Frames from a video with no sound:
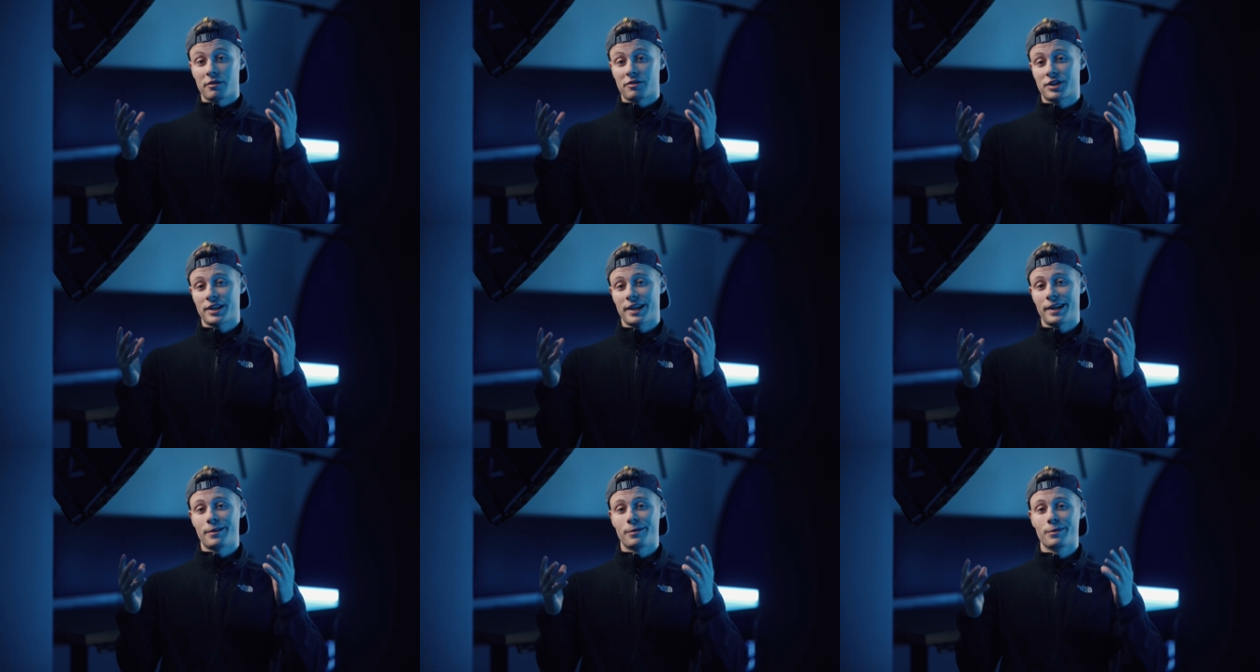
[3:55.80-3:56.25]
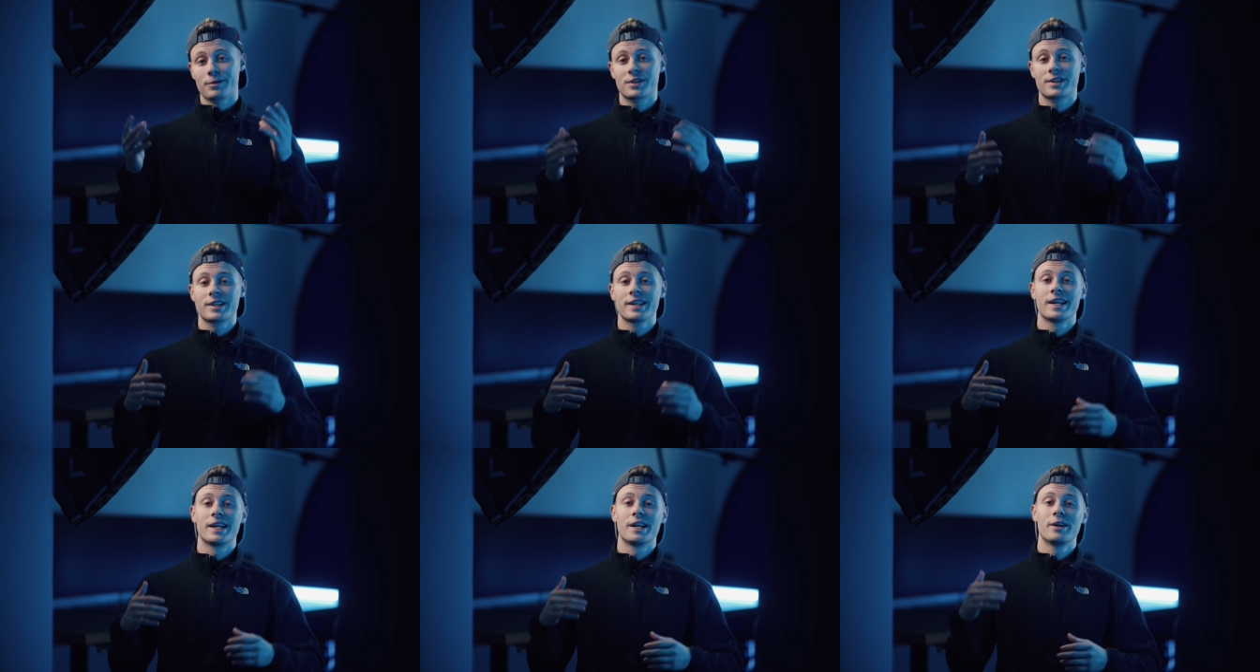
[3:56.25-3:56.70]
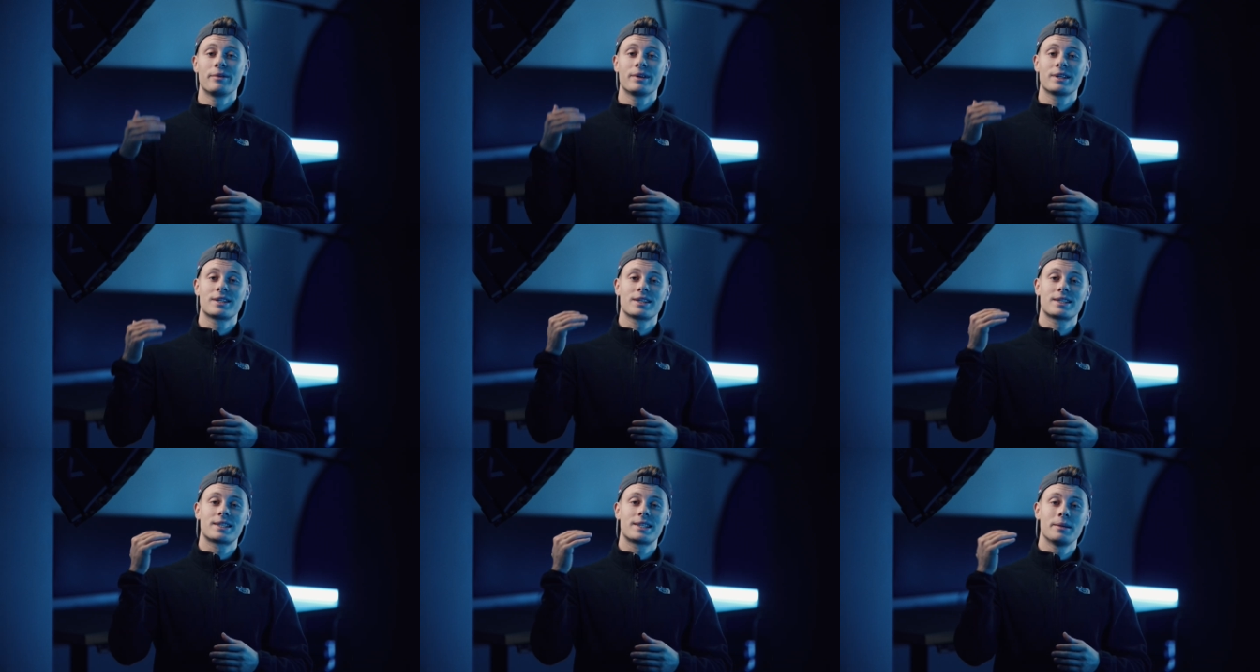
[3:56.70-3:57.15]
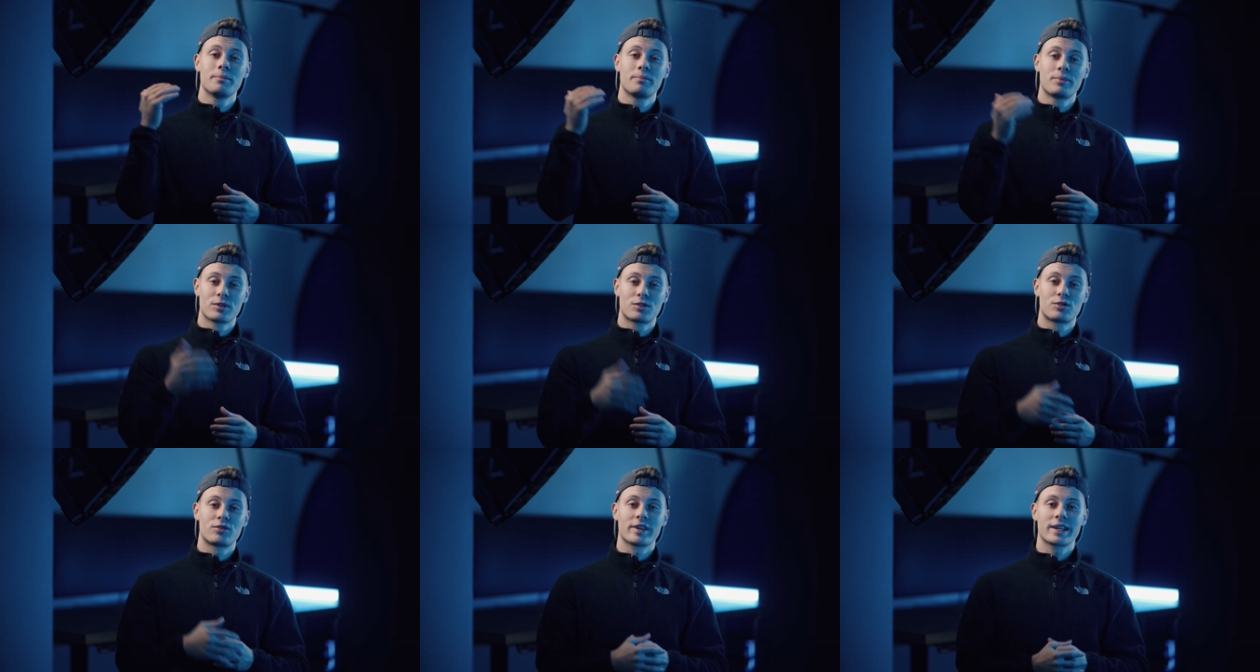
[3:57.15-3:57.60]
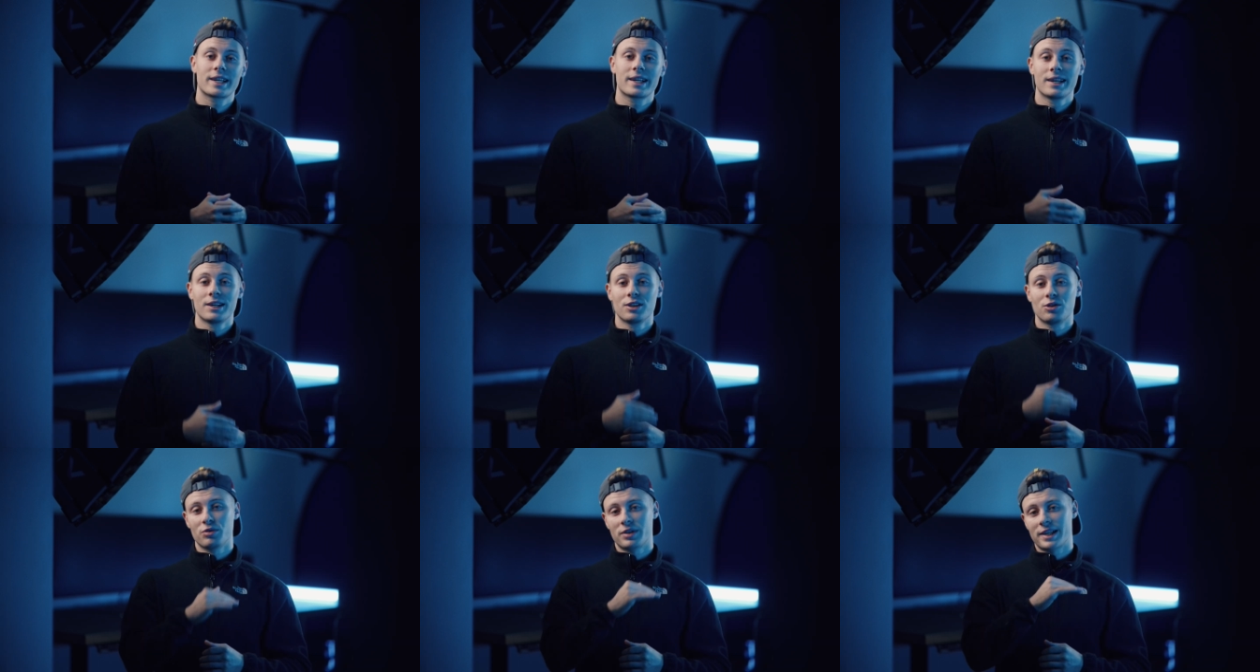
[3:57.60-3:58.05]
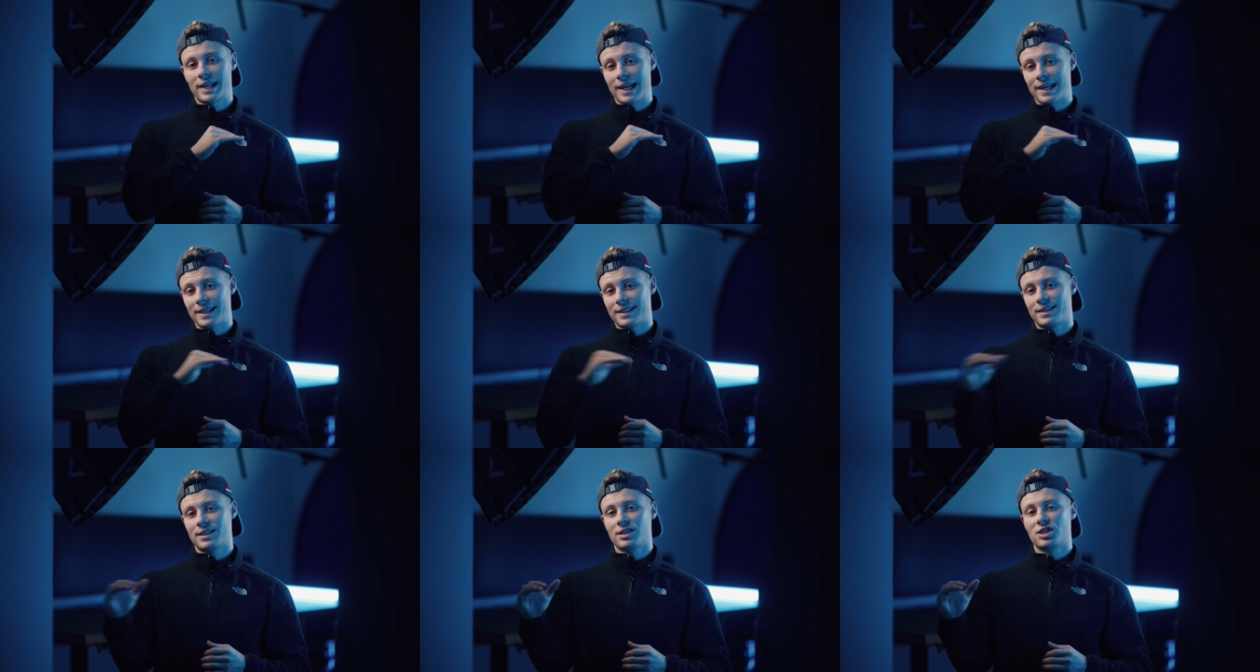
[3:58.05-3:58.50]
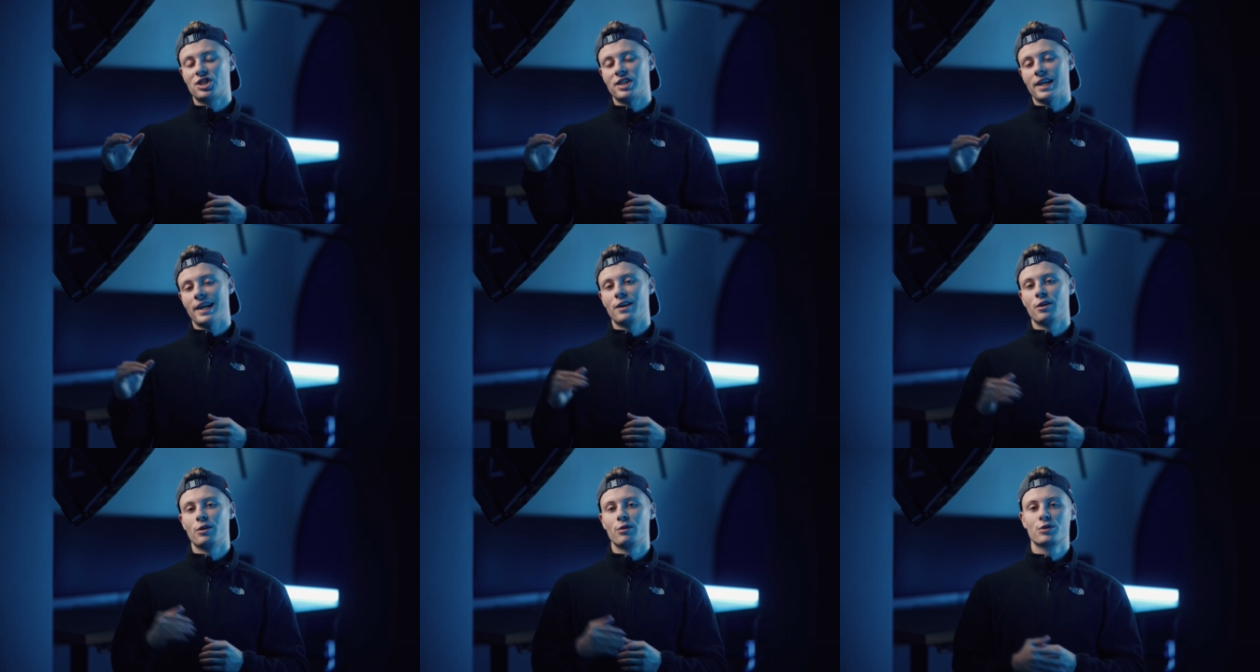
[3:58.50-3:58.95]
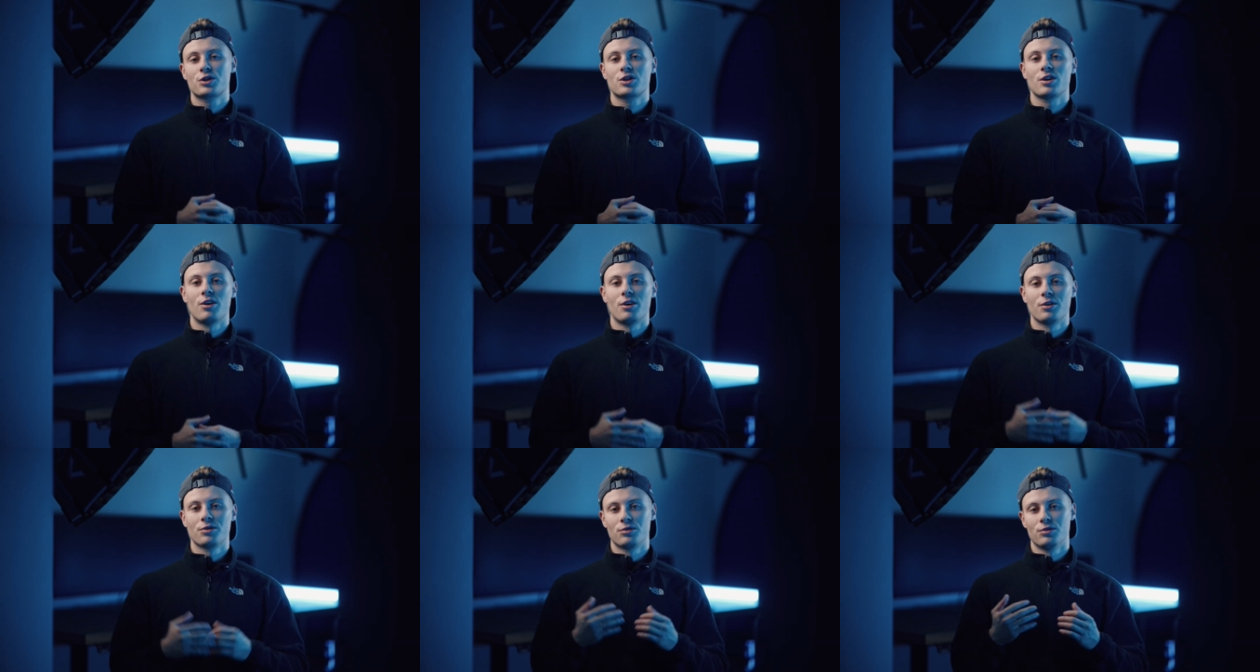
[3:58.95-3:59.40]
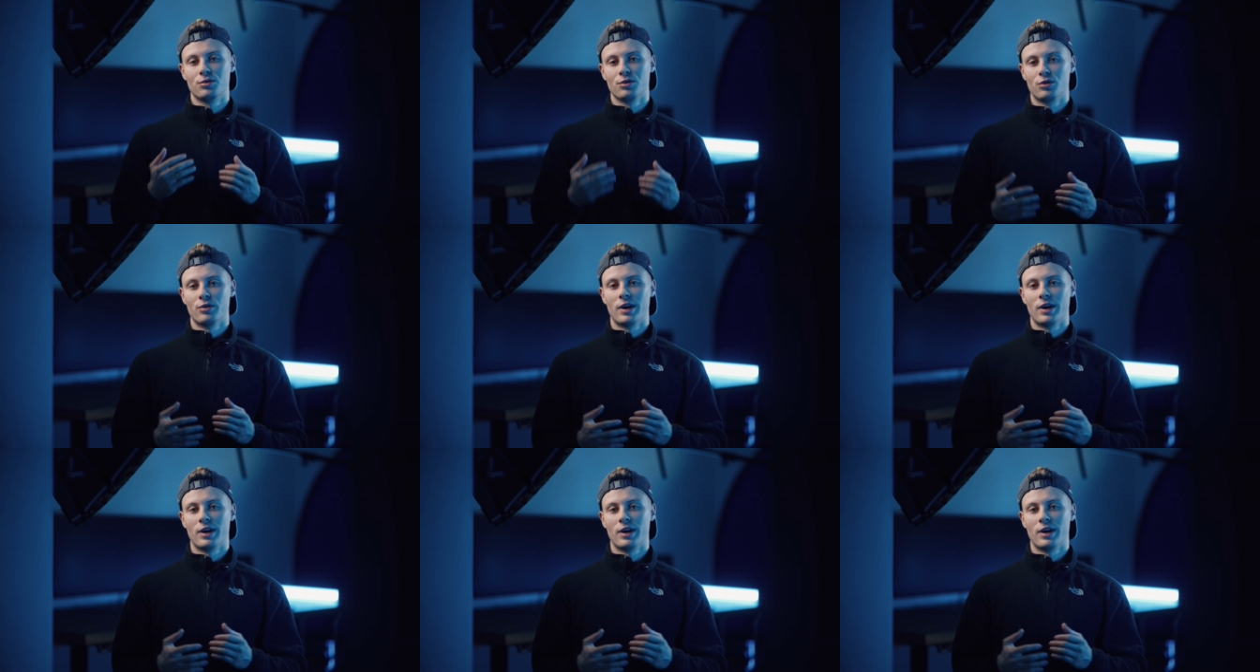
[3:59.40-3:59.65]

of shadows, here is a simple trick to cast shadows onto the